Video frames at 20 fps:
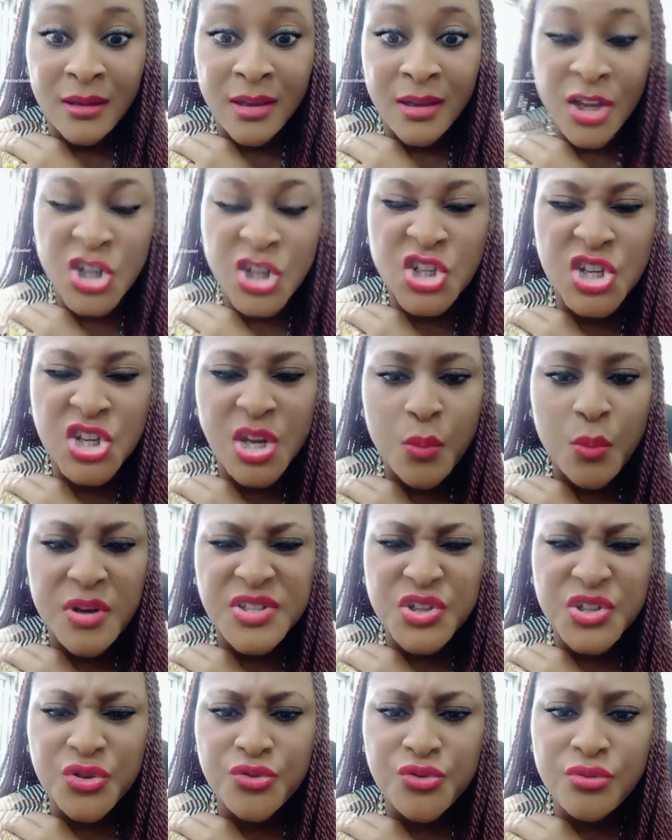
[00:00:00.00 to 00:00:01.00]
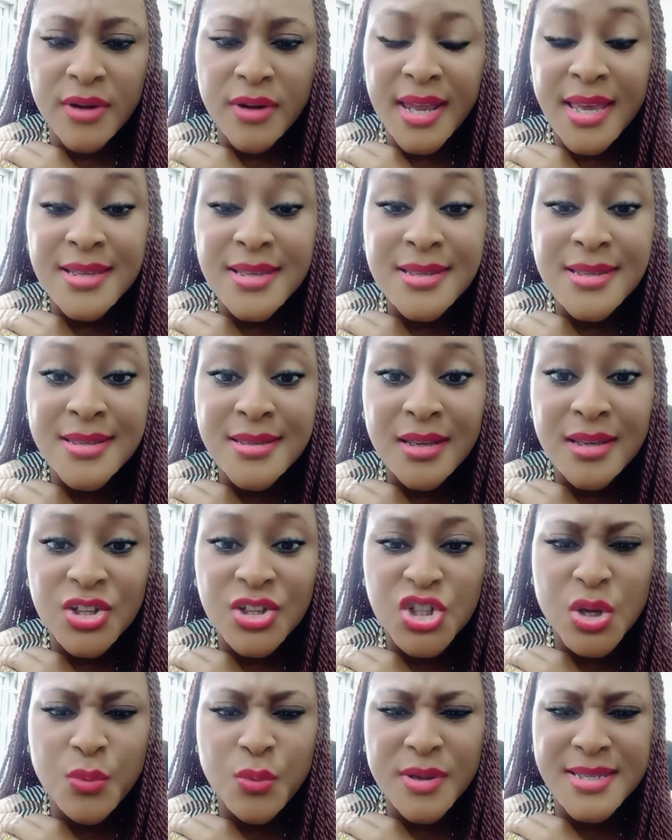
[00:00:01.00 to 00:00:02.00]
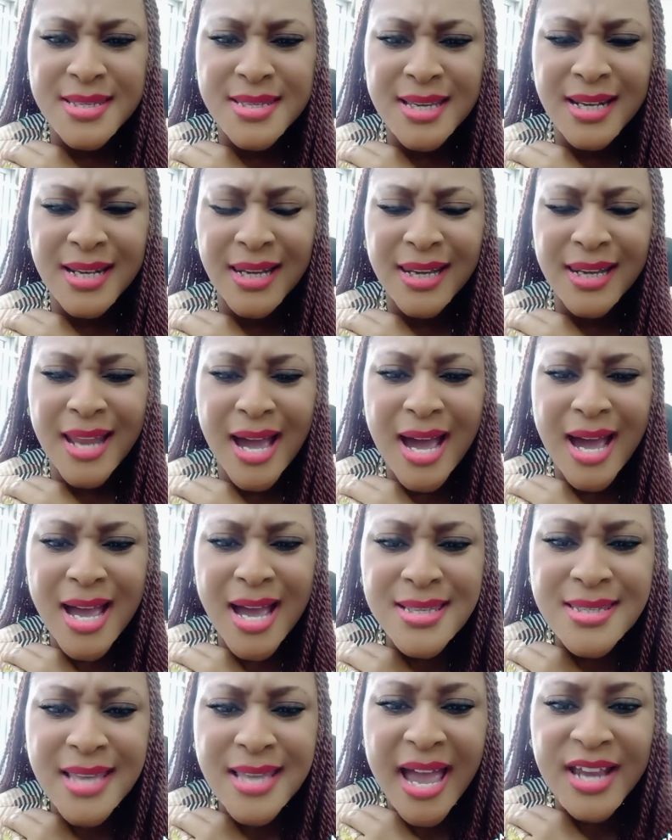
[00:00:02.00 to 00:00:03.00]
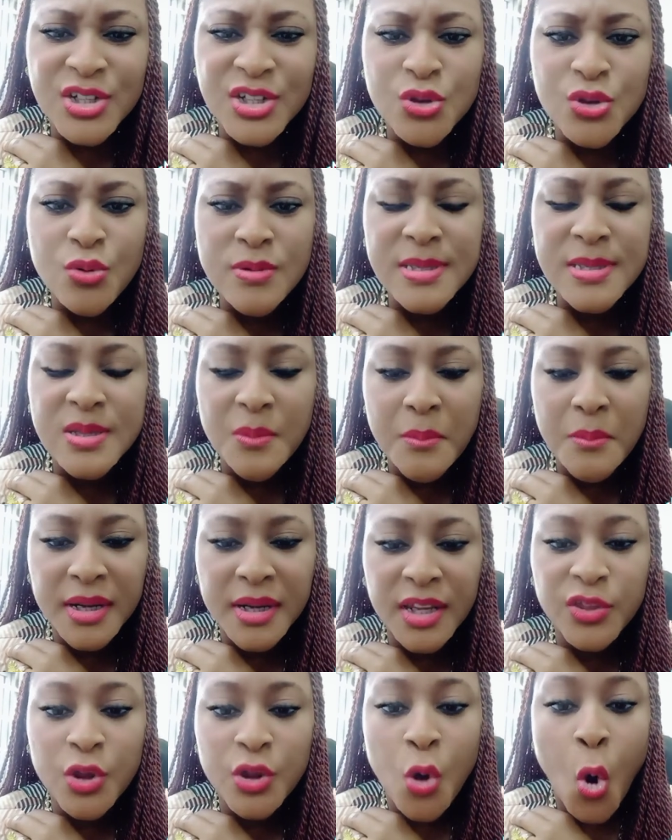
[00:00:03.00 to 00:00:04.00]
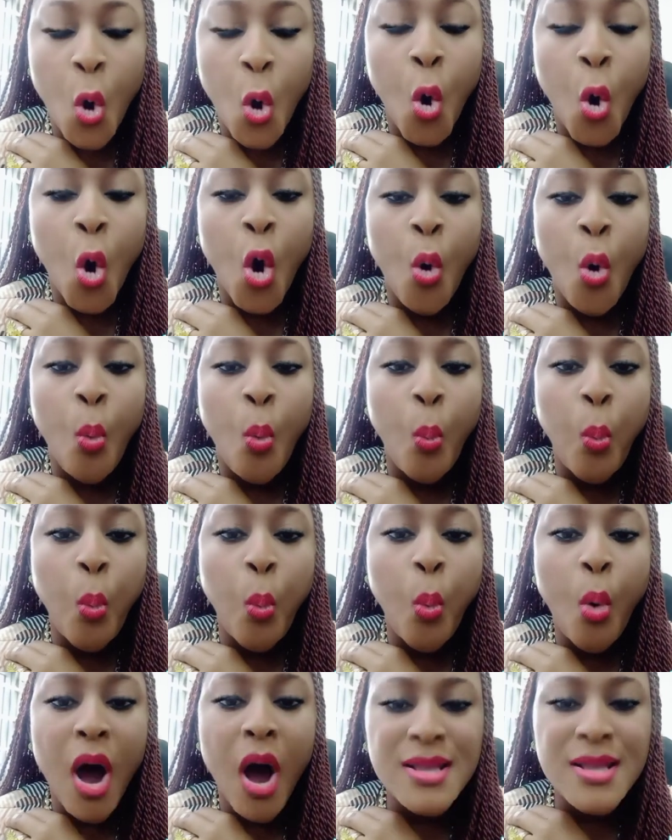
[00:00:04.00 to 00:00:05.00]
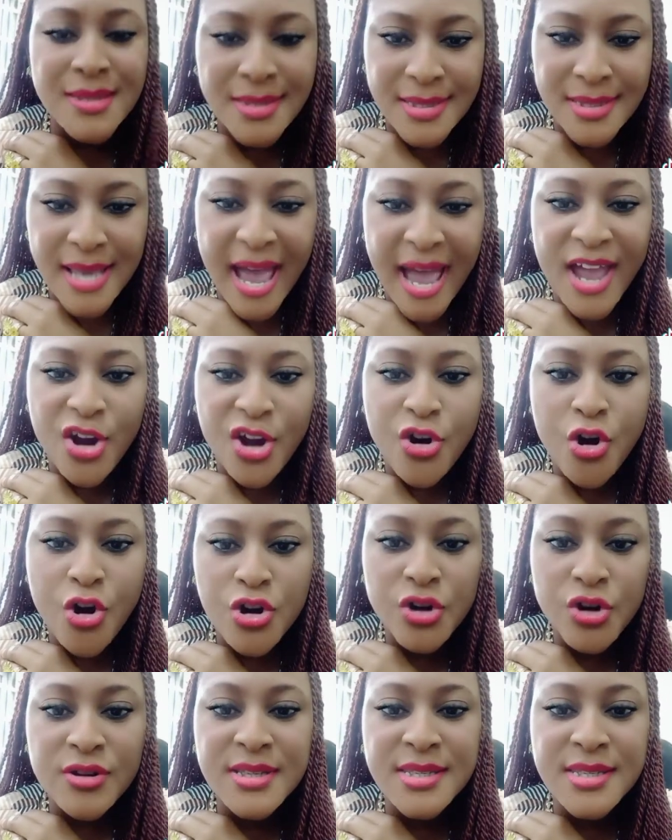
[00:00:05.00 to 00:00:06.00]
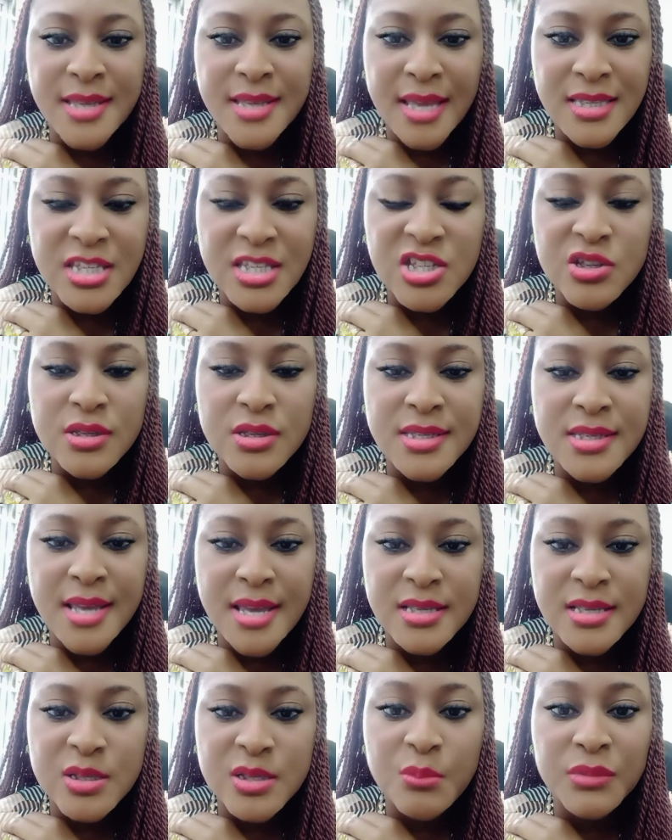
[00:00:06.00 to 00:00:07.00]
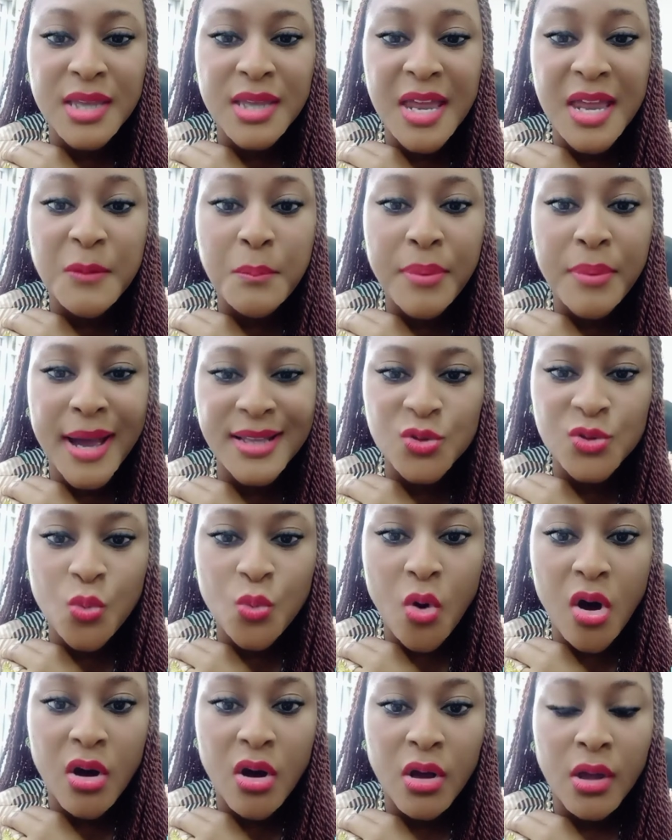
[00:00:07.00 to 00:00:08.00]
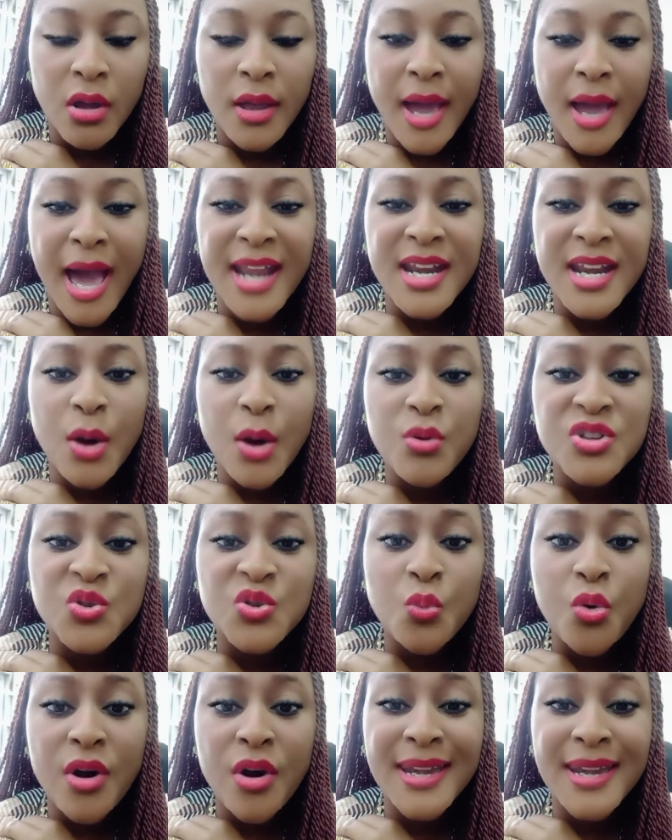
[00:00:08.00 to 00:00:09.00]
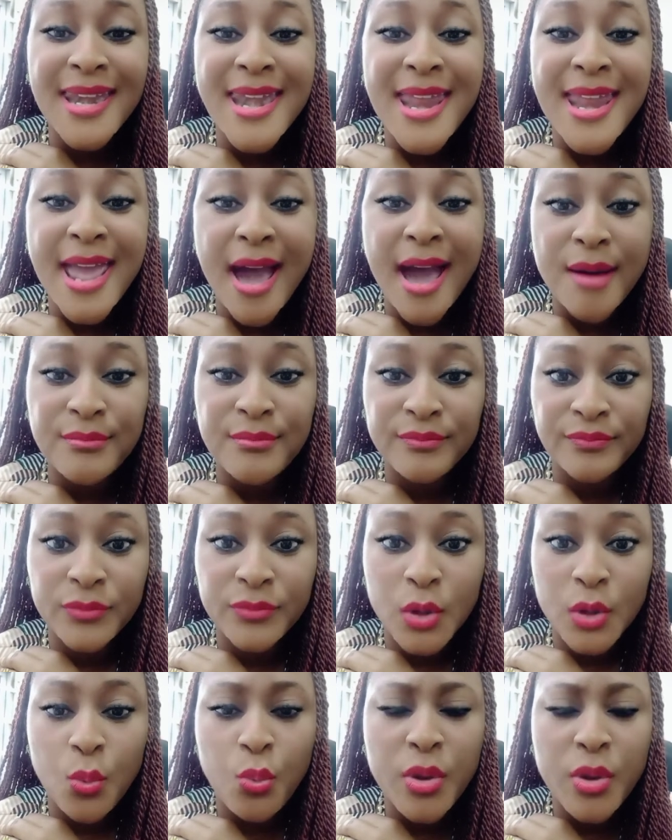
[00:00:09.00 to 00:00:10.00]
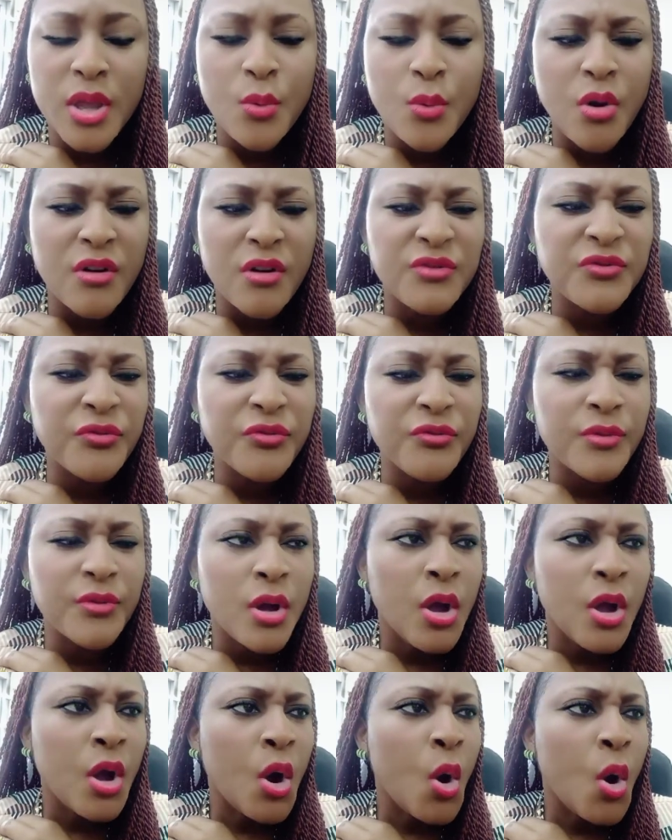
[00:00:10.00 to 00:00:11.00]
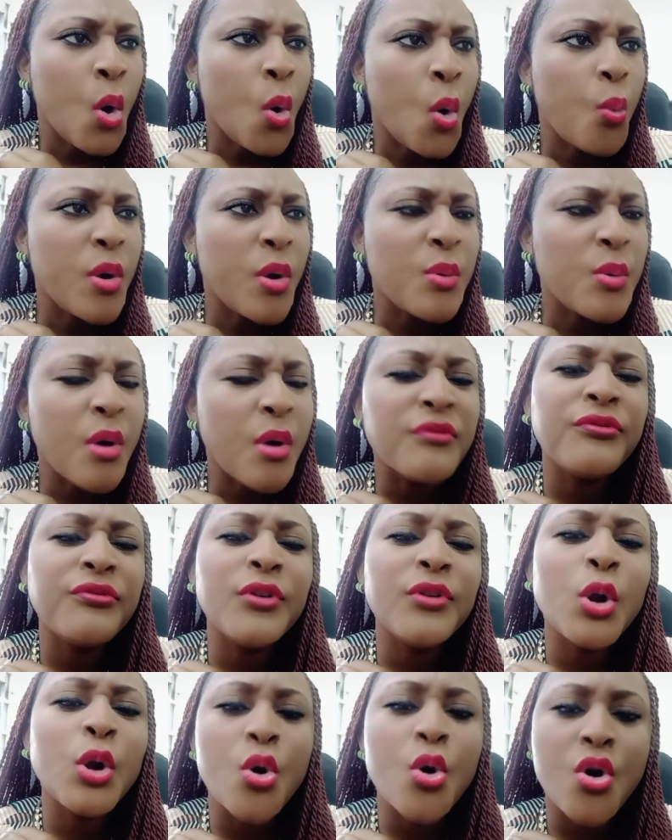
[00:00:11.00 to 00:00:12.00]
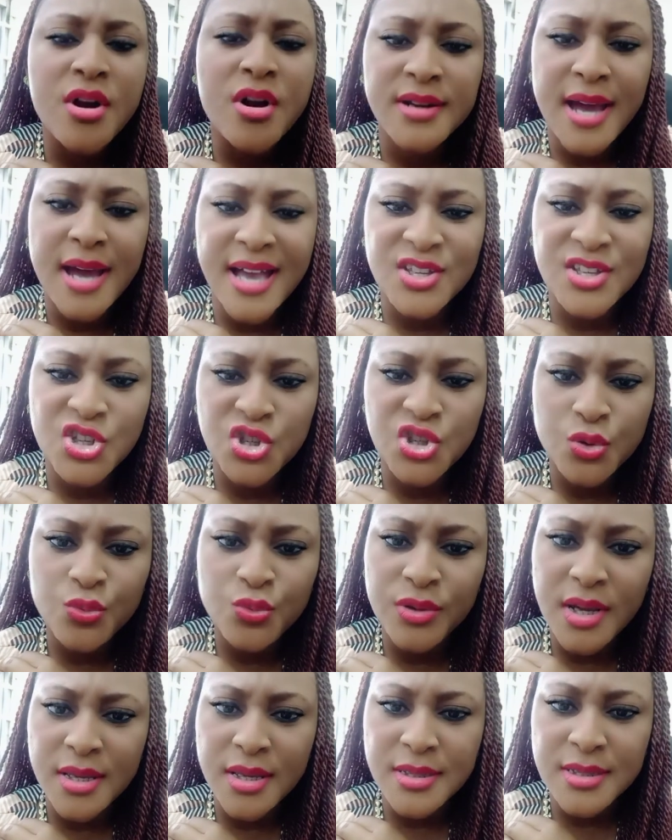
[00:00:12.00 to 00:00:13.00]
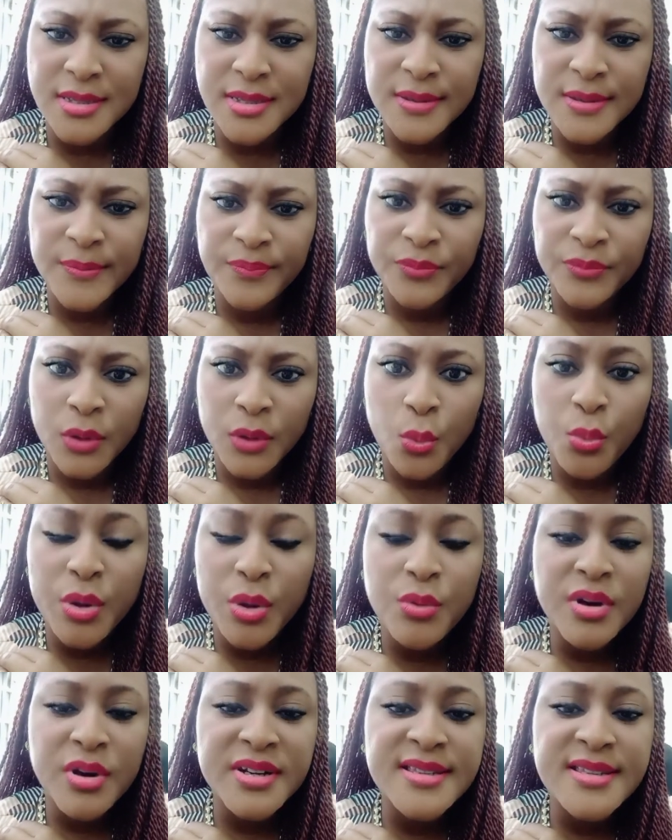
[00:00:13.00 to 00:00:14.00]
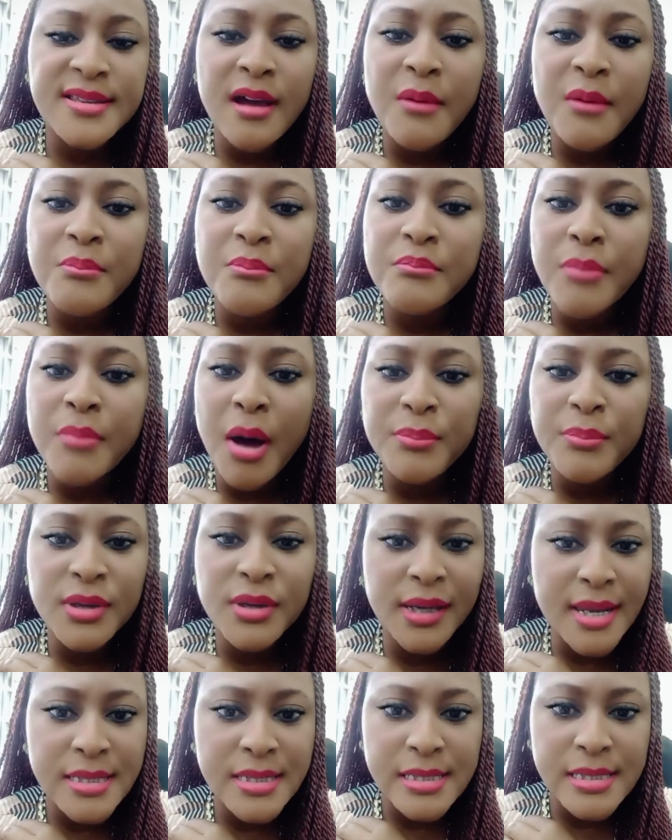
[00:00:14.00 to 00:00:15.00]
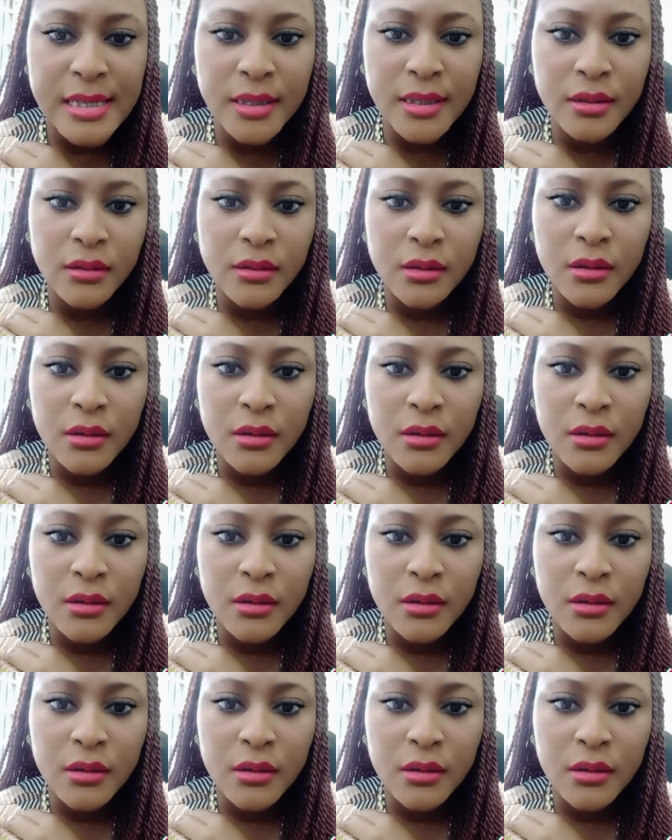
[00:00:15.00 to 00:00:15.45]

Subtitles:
she was grace. She was class. I told somebody once I heard her say something in patois, and that was the word niam. We were floored as students. We were discombobulated.